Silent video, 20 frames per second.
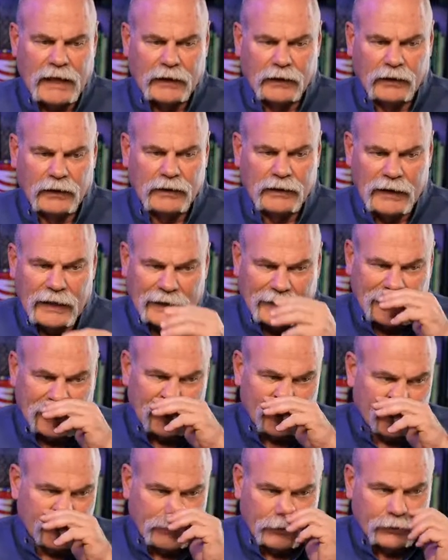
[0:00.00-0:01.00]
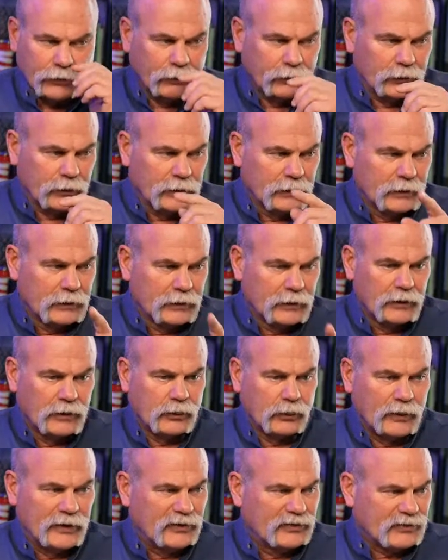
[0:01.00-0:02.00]
I look like it through
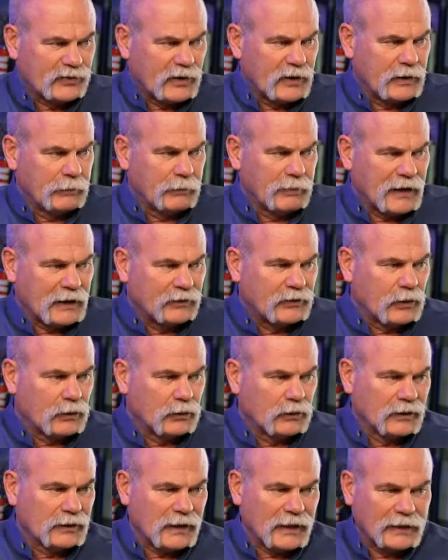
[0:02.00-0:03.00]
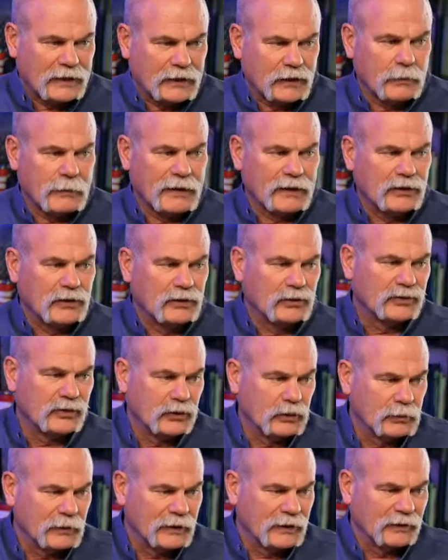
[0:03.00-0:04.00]
Restream, but I don't look like it on my
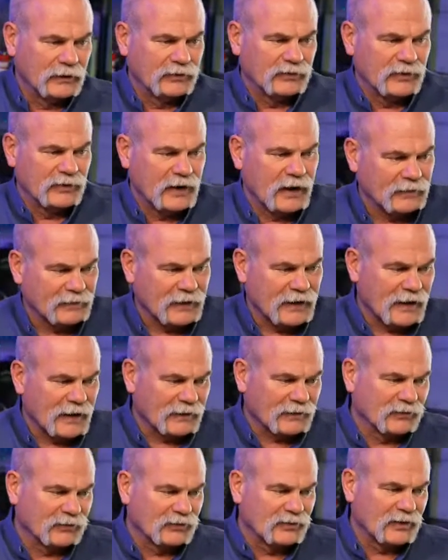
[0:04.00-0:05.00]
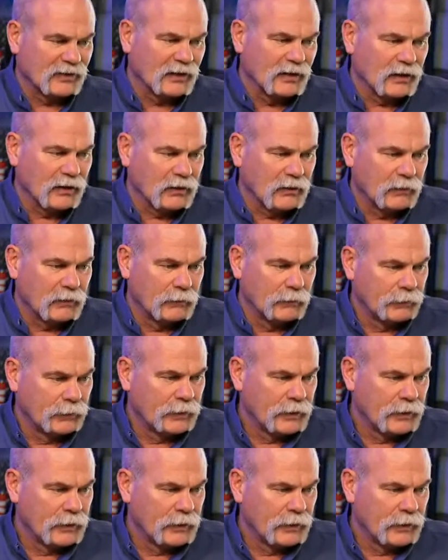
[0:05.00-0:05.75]
YouTube, at least not that I can tell.